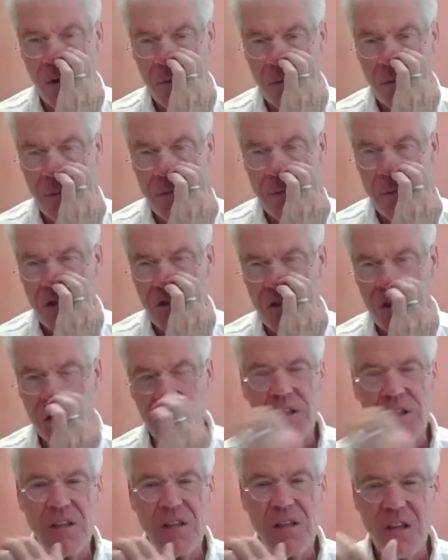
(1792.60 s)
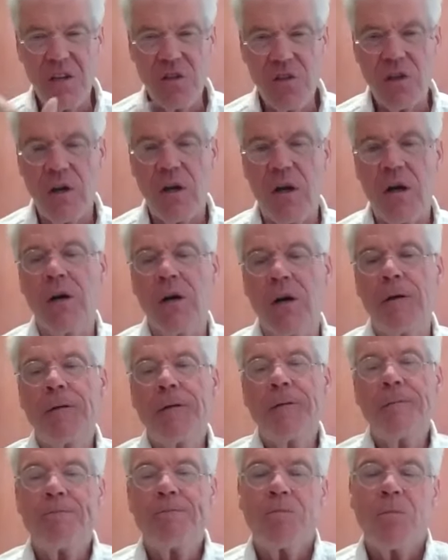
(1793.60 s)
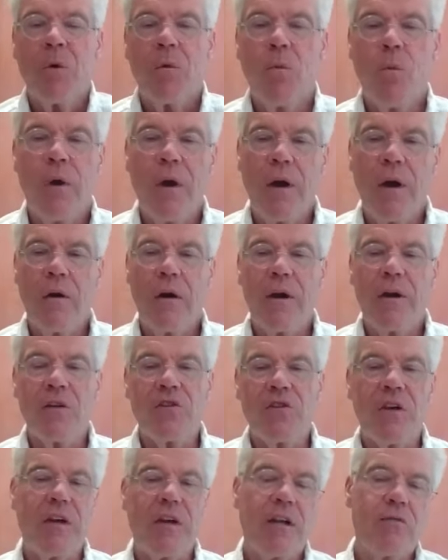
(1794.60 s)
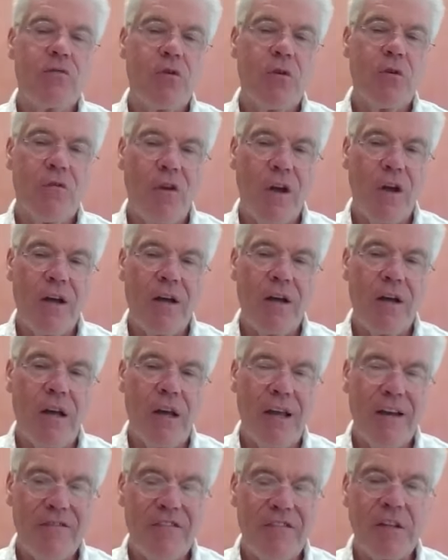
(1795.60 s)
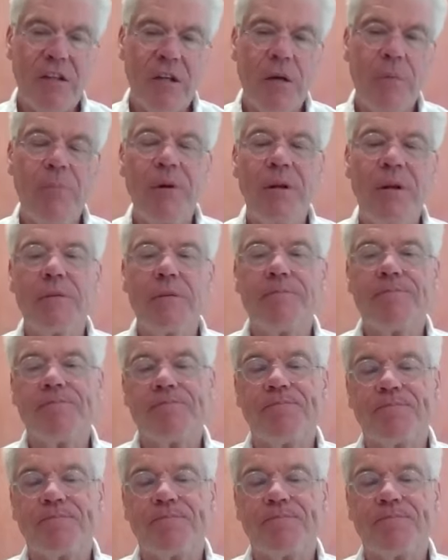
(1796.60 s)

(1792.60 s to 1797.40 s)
with, but basically these are where executives who have left a company